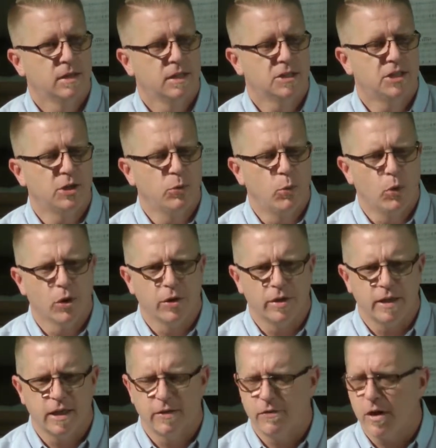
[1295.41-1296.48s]
Is he
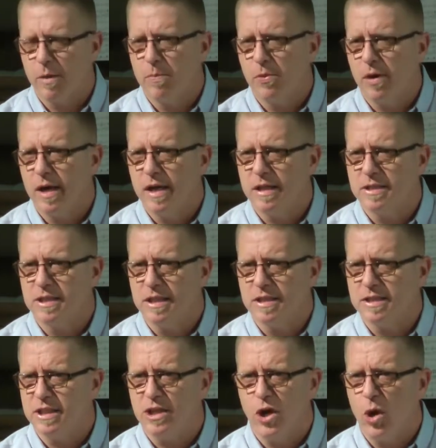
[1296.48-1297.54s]
worthy of our praise?
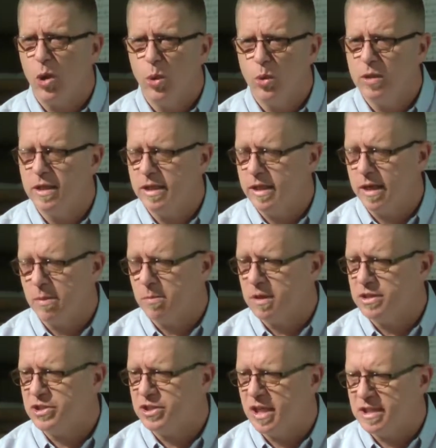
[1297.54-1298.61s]
Is he holy and
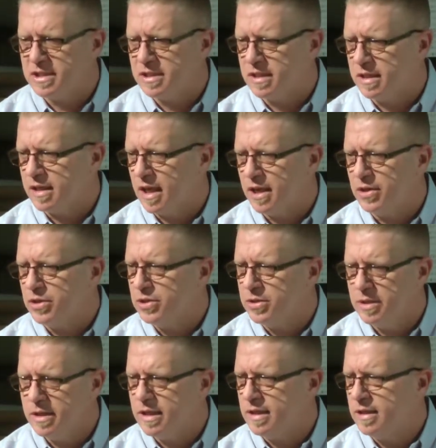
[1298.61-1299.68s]
majestic and
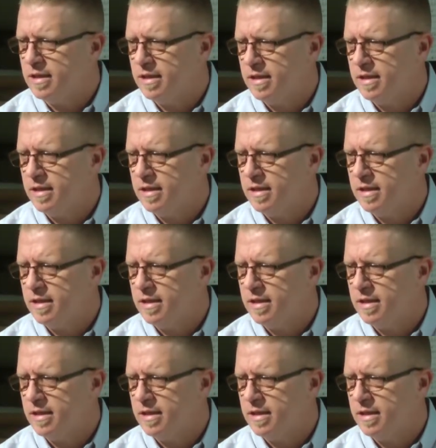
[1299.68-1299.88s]
good?